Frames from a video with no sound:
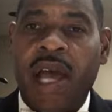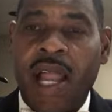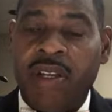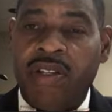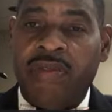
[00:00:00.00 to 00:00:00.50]

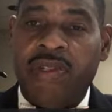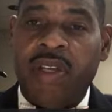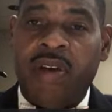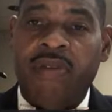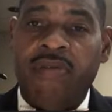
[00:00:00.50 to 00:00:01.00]
knowledge of
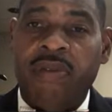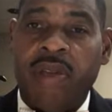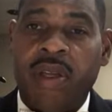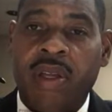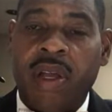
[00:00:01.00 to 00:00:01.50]
self,
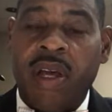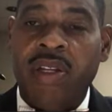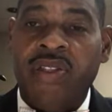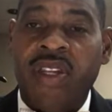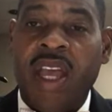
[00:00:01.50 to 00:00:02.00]

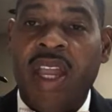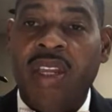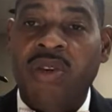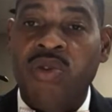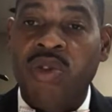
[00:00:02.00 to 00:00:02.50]

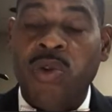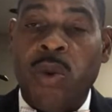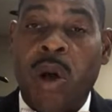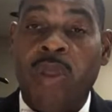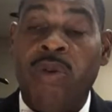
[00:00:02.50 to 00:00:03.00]
understanding who
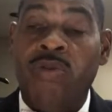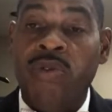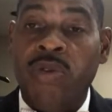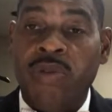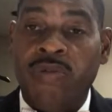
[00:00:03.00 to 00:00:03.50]
you are, the
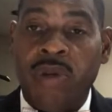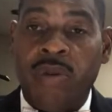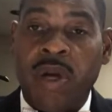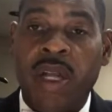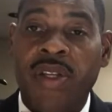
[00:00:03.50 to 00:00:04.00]
root of
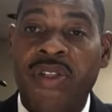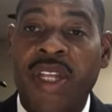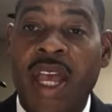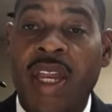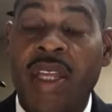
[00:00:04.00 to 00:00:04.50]
you,
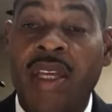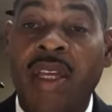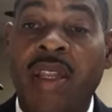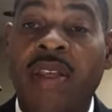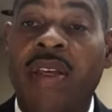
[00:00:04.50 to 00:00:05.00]
understanding
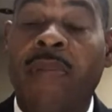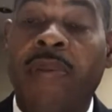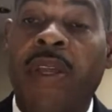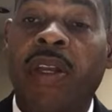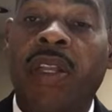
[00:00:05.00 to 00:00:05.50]
the
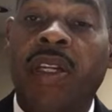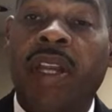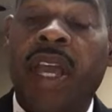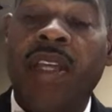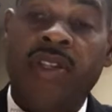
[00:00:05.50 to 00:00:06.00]

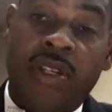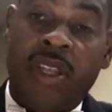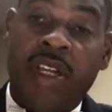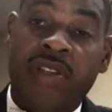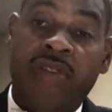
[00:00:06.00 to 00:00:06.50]
impending danger
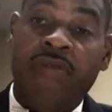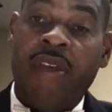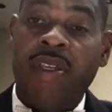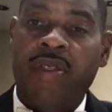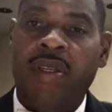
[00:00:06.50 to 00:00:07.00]
that you're
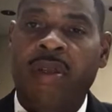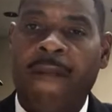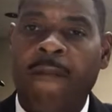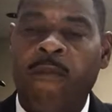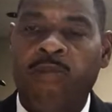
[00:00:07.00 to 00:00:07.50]
facing,
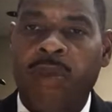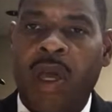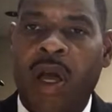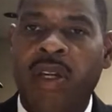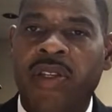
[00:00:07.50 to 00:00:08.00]

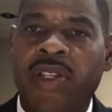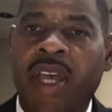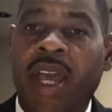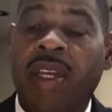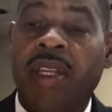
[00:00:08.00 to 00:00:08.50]

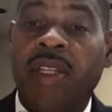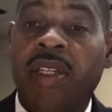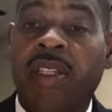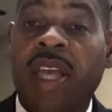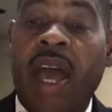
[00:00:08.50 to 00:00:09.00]
understanding
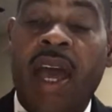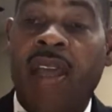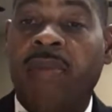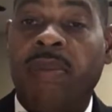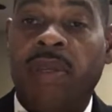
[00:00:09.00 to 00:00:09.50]
the
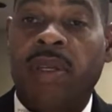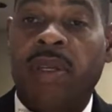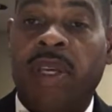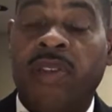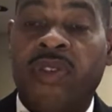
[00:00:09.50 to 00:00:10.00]
time
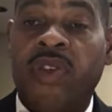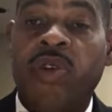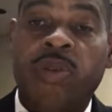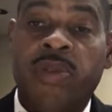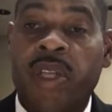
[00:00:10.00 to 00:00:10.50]
and
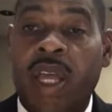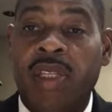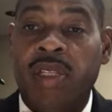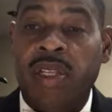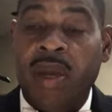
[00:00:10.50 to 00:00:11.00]

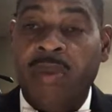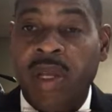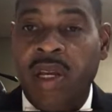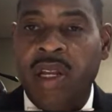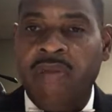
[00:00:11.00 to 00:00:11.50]
circumstances that
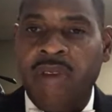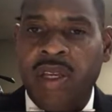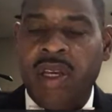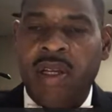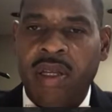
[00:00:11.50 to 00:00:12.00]
we are
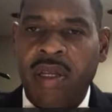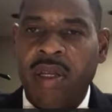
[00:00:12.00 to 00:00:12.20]
living in.